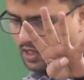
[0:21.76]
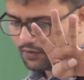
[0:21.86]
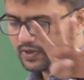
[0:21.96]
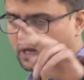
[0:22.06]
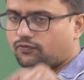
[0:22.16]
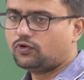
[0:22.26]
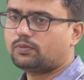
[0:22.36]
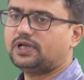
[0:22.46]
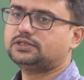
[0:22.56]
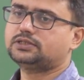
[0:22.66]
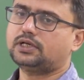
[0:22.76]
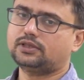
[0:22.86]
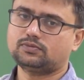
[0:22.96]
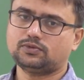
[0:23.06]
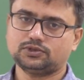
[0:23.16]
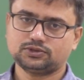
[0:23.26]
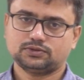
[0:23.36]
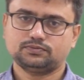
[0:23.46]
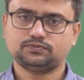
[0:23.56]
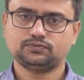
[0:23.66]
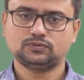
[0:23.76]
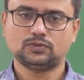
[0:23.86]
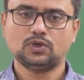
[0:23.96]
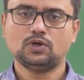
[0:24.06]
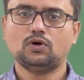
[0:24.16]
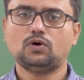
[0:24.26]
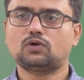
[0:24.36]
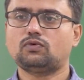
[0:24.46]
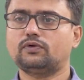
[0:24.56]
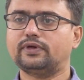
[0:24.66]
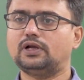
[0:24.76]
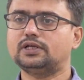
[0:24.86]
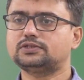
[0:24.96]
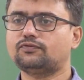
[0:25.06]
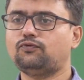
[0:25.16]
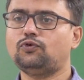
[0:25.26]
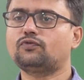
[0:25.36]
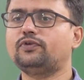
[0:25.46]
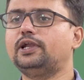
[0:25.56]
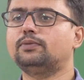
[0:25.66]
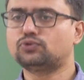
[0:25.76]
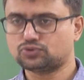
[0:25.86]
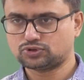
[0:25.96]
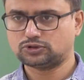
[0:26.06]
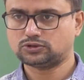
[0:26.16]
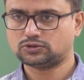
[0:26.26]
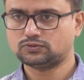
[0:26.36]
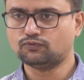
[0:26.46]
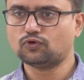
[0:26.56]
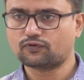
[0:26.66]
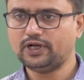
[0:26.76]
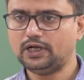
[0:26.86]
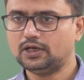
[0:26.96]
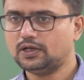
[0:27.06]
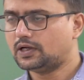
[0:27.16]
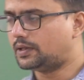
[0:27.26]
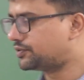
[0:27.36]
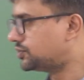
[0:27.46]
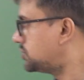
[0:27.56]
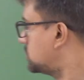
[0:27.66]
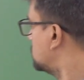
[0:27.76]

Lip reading: We have 4 branches in anthropology, or what we call as the four-field approach. Four-field approach: